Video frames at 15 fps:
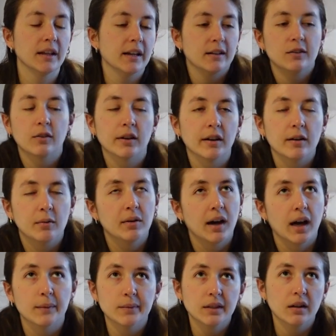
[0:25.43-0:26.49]
like, Nora, what
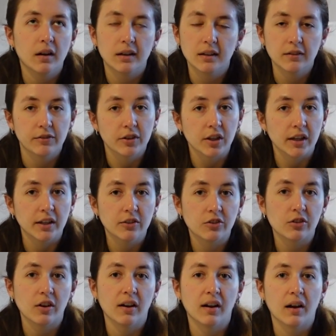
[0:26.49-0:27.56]
happened to all the
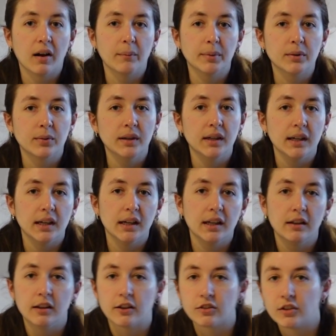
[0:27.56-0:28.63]
footage
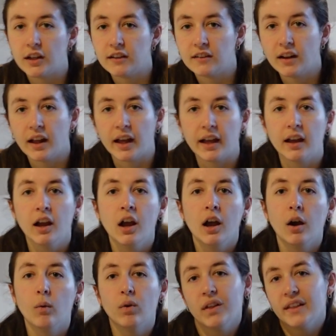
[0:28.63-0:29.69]
between yesterday and today?
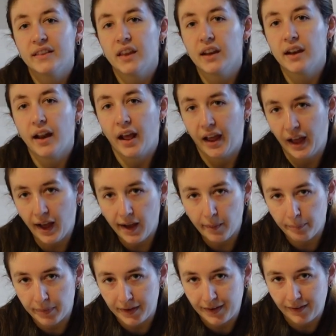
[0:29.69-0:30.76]
Well, it didn't
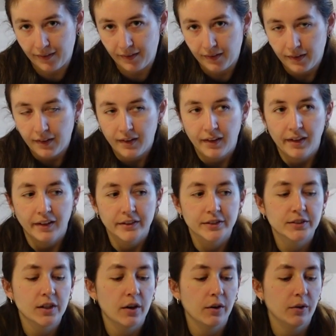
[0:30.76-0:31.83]
happen.
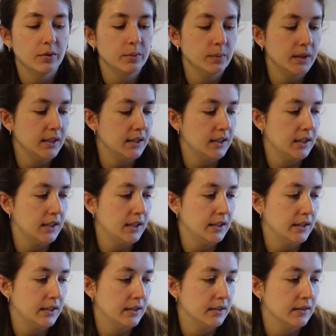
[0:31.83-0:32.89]
So
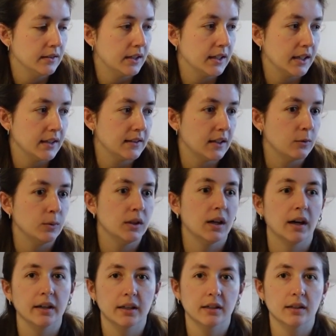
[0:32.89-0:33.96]
like I said, we
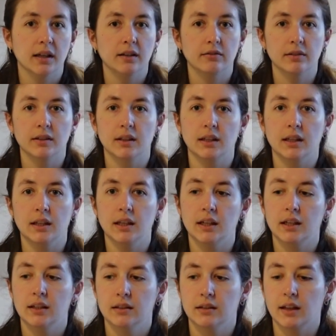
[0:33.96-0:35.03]
got here like
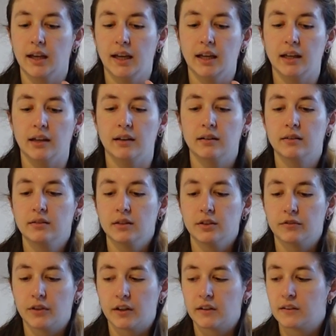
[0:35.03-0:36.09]
really late the
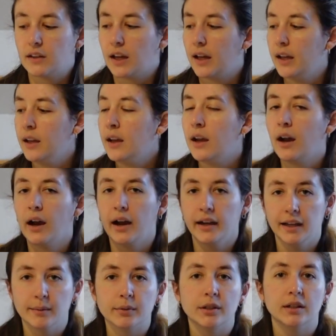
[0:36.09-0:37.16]
first day. I
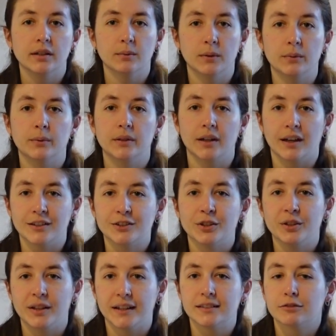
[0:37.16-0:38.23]
am gonna, when we're done, show
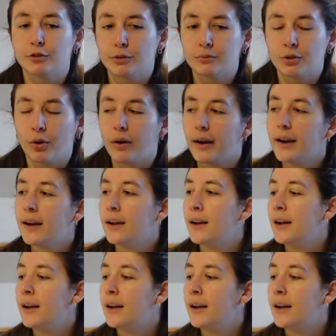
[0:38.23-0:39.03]
you guys a room tour.